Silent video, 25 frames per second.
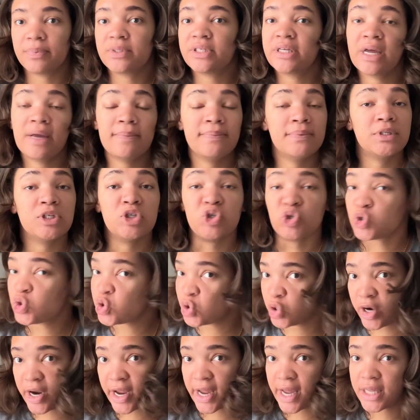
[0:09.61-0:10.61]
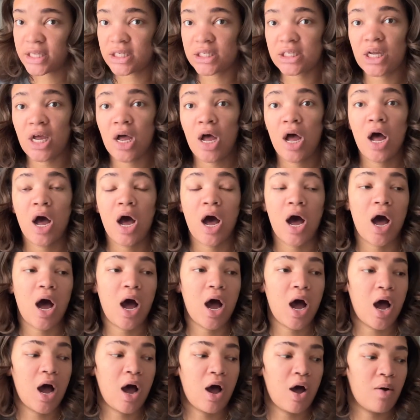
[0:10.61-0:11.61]
tips and tricks,
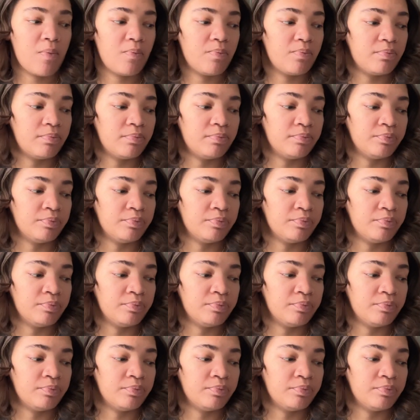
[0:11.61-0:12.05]
and